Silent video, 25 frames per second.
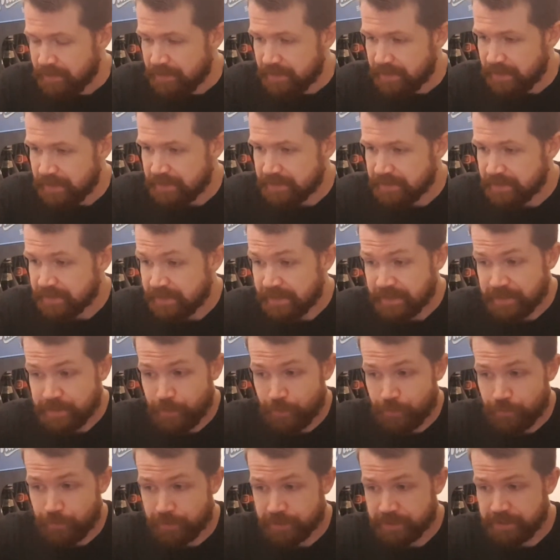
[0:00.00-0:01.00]
In
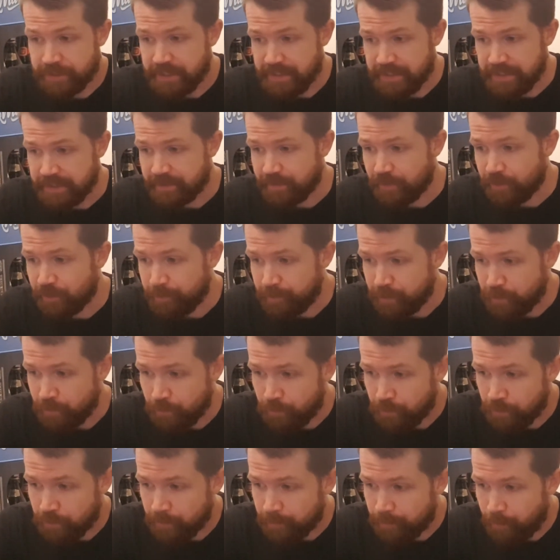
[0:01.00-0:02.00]
1913, the
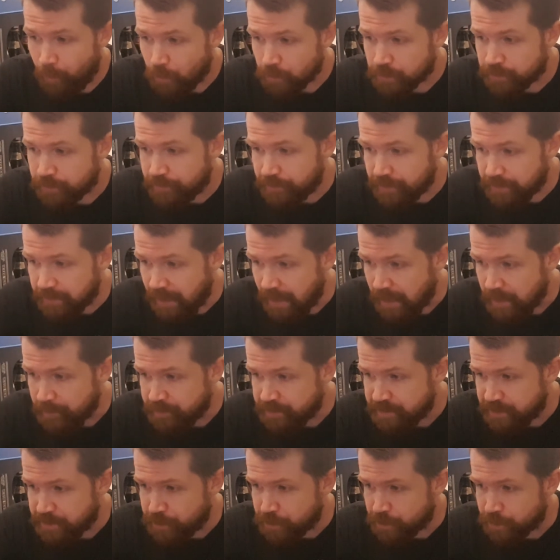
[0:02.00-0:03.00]
brewery bought the
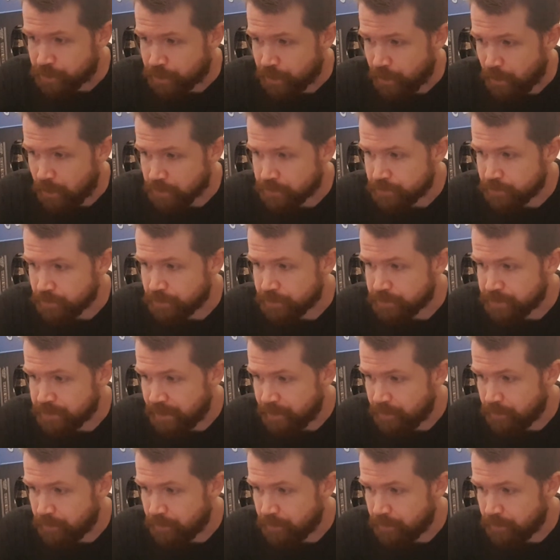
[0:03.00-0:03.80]
Leipzig Castle